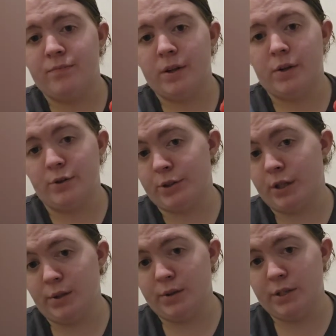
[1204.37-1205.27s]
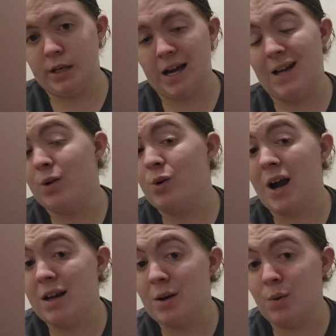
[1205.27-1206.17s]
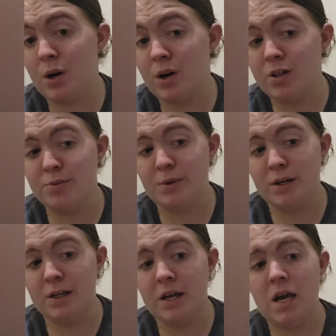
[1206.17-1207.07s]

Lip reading: There's a glow stick. I don't know how that works, but